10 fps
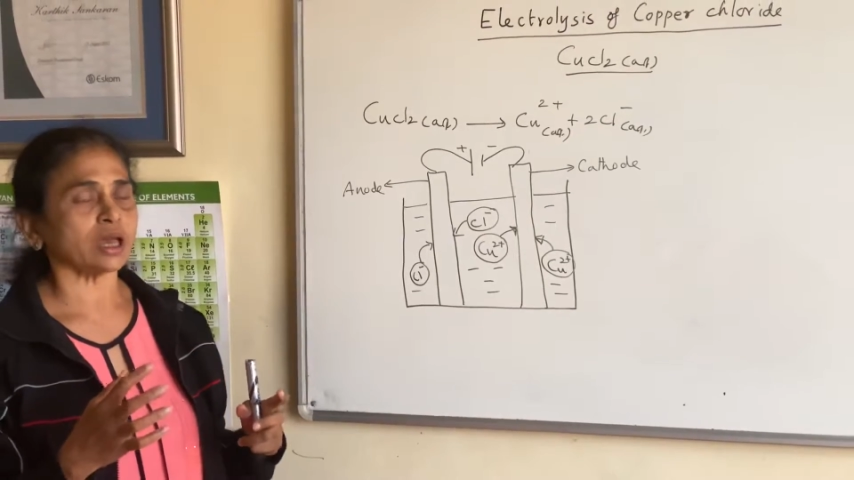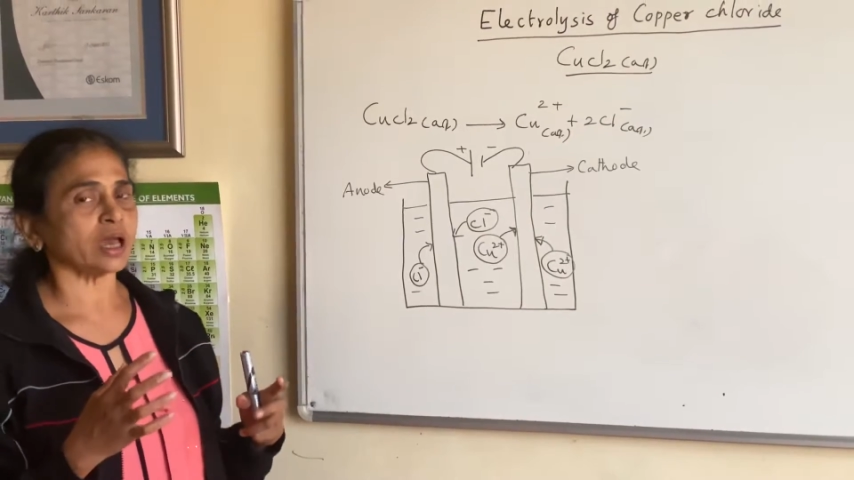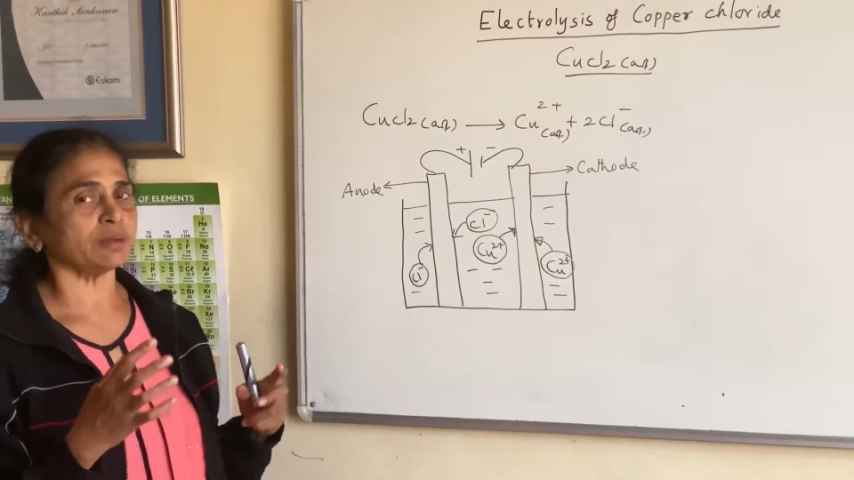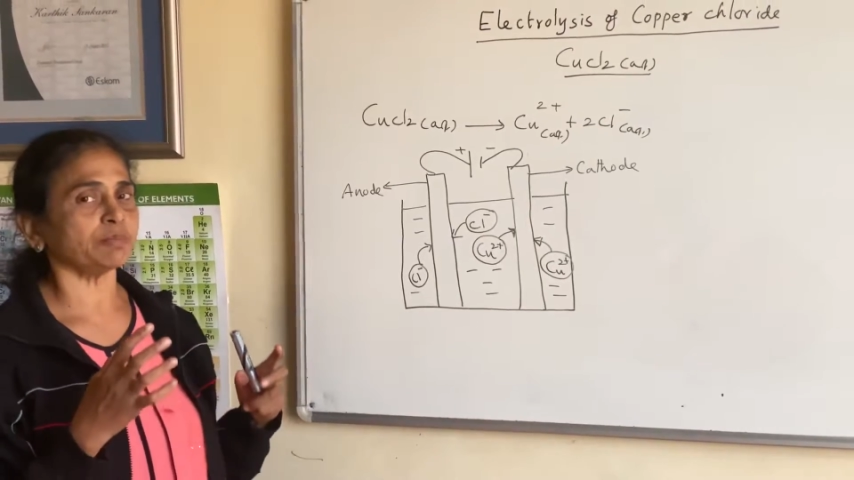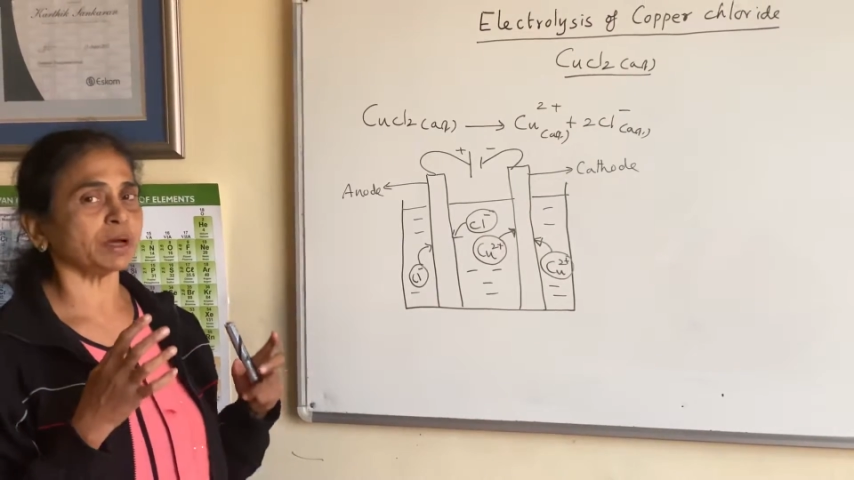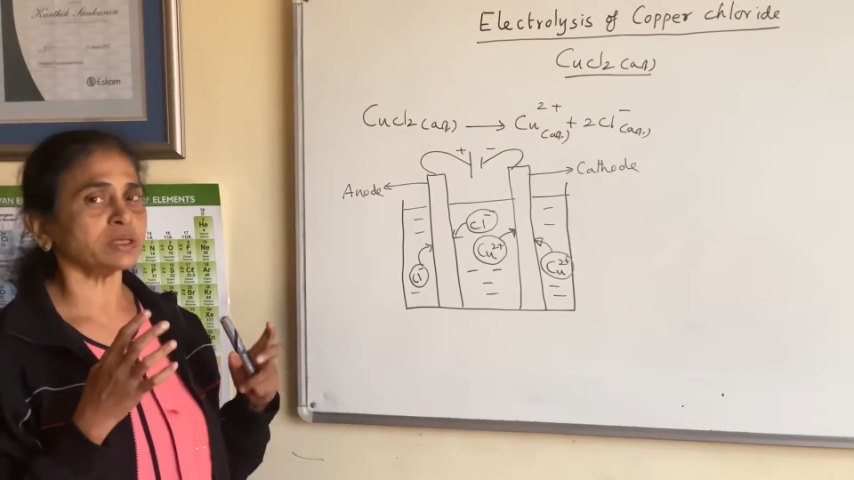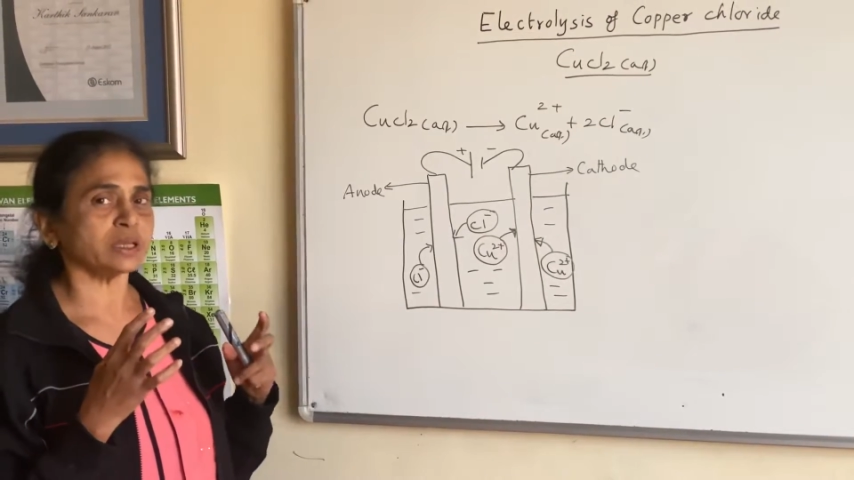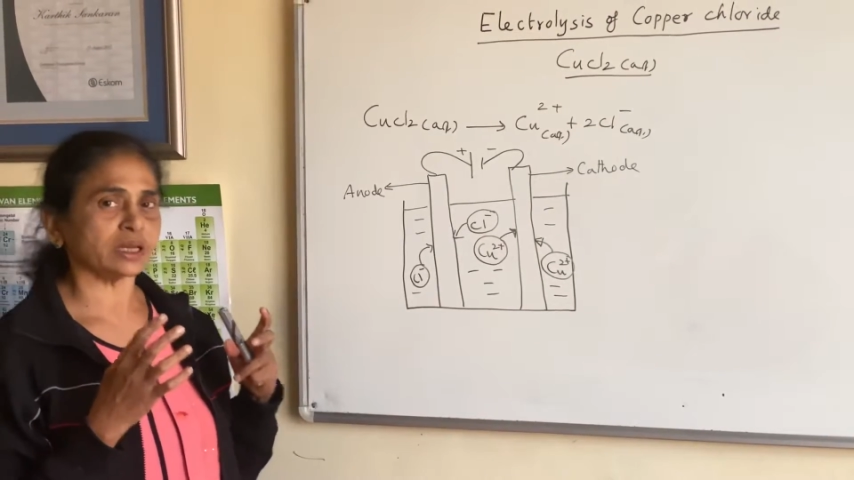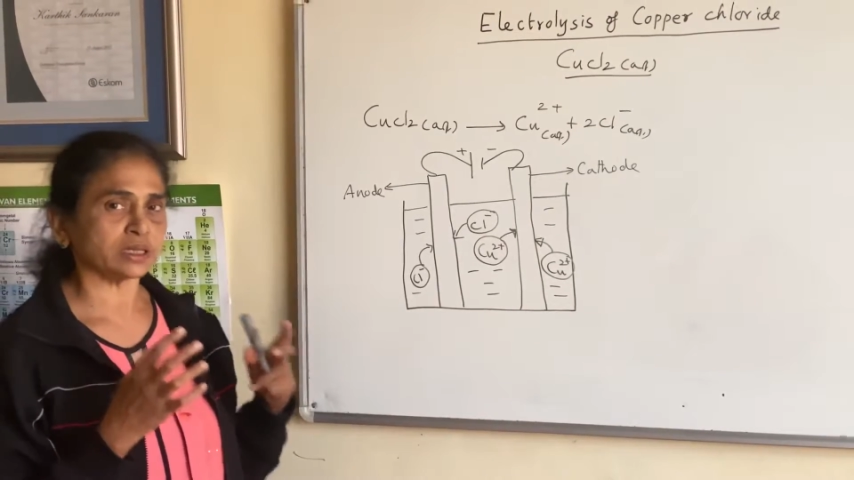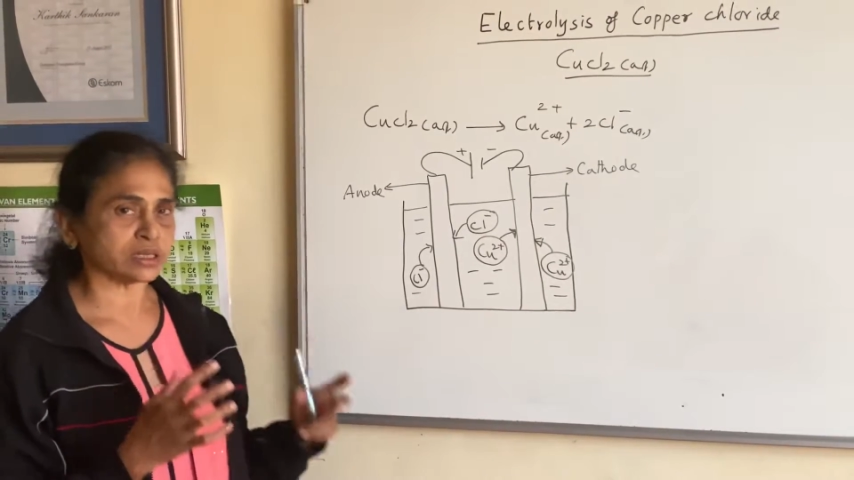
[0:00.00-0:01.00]
and pass
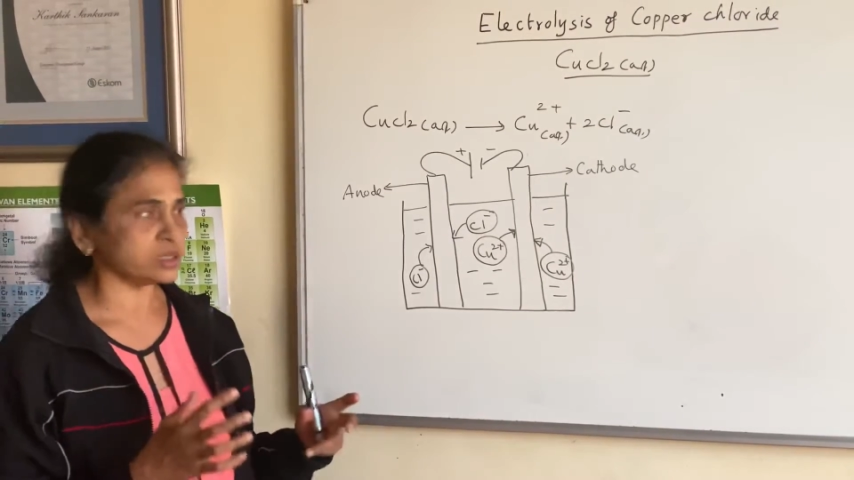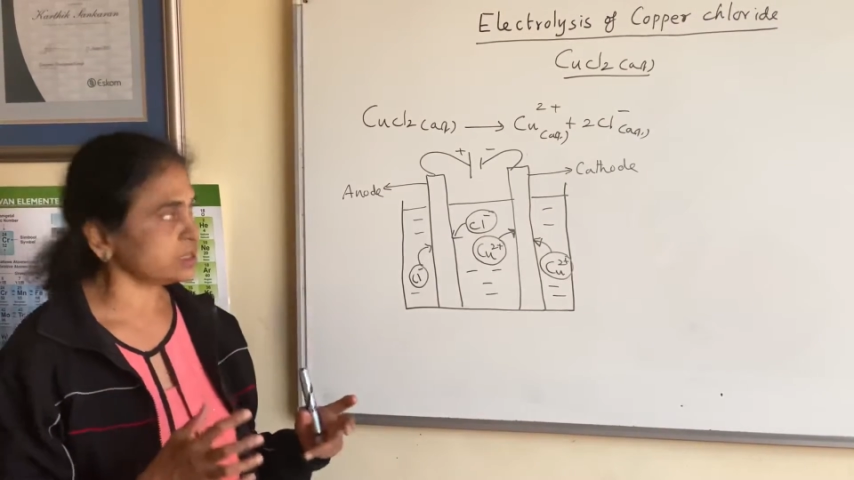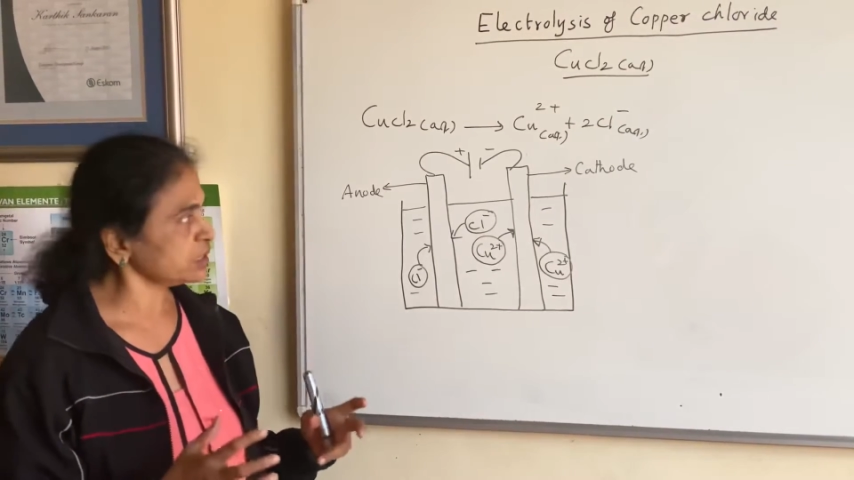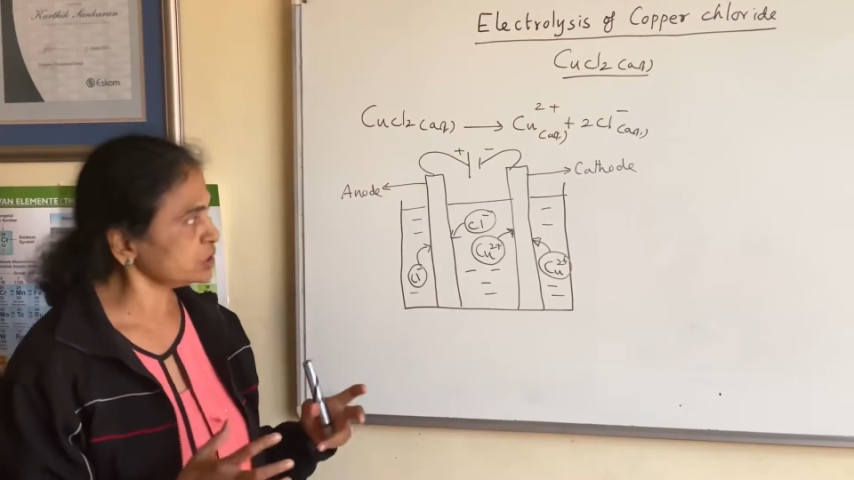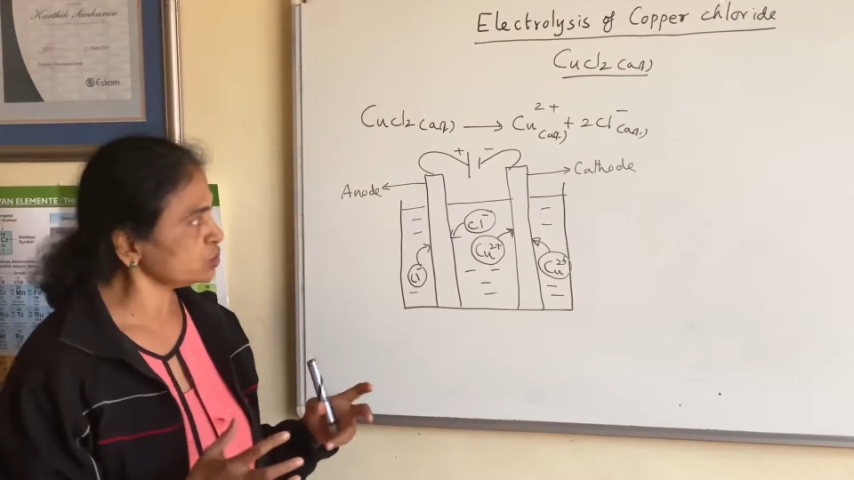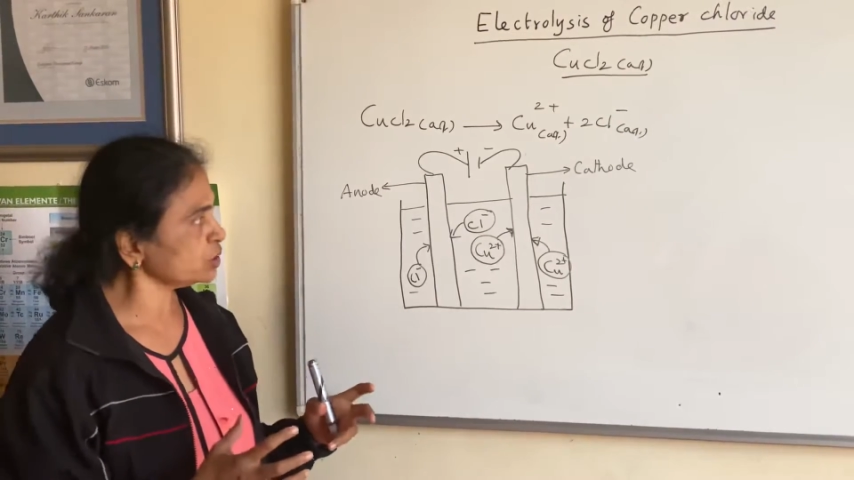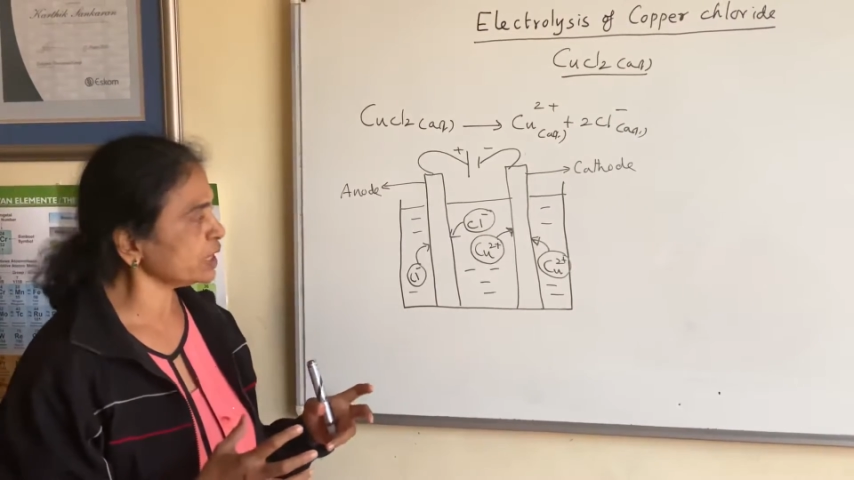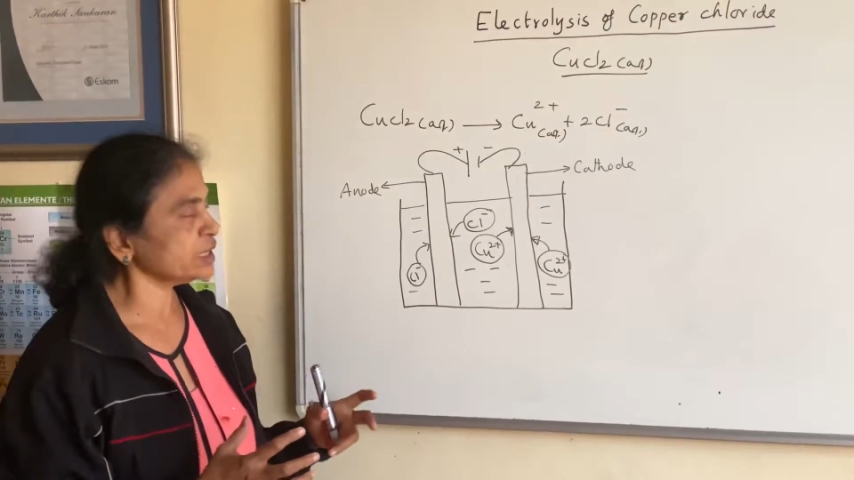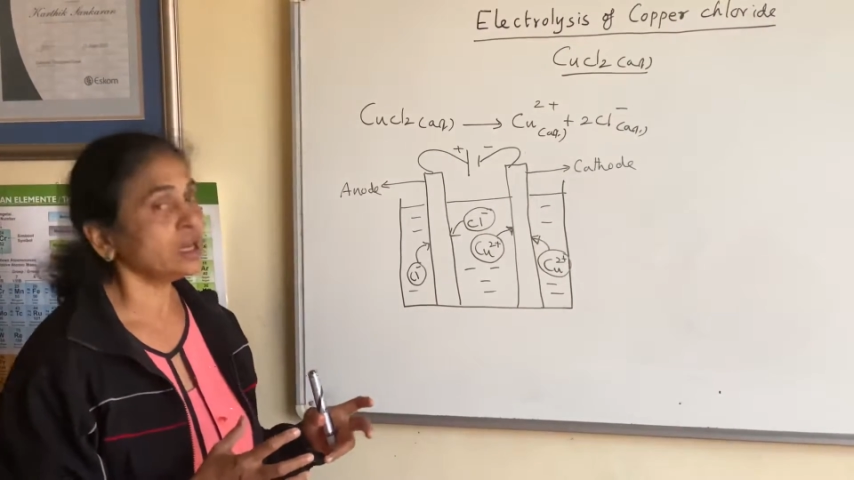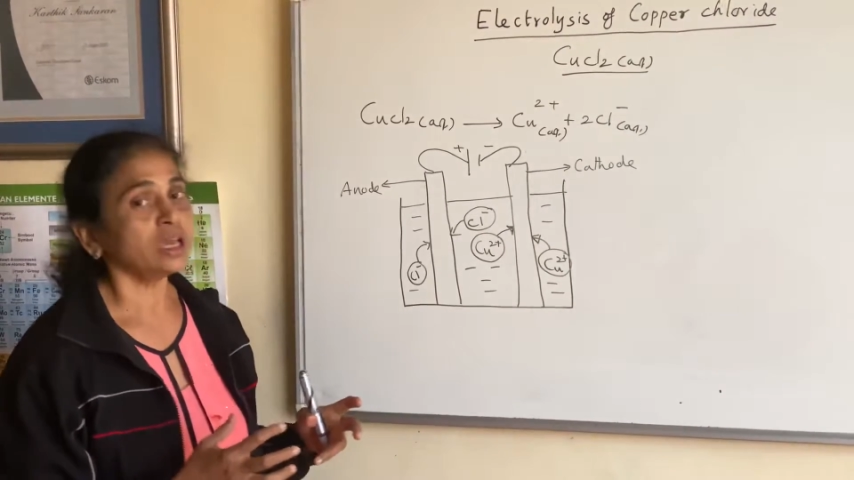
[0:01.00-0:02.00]
electricity into that,